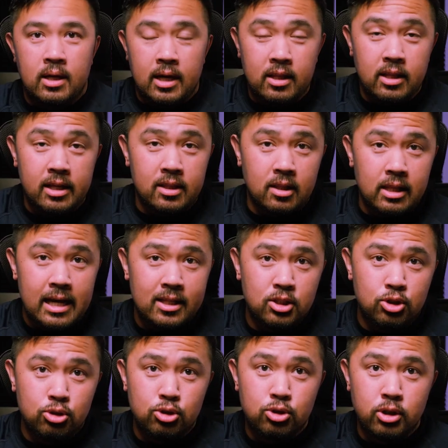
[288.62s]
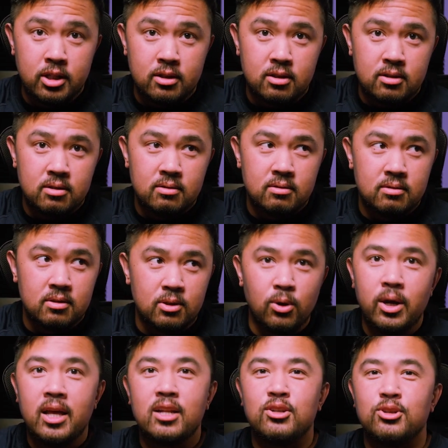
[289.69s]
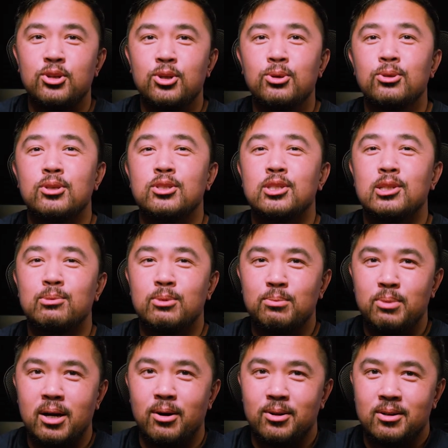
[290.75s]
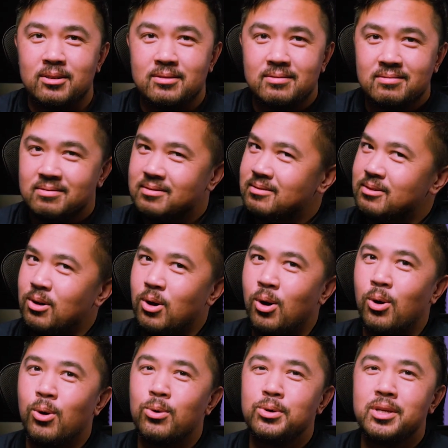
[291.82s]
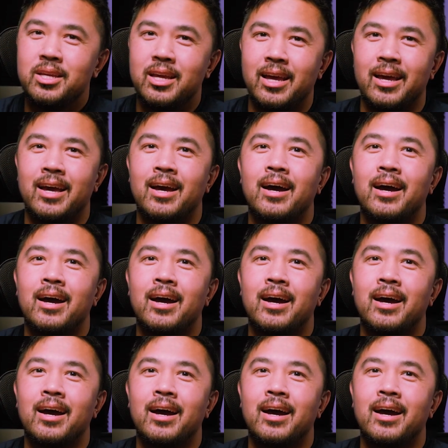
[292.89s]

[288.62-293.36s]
And like the last 2 drinks, go ahead and cue the cinnamon powder. Oh yeah.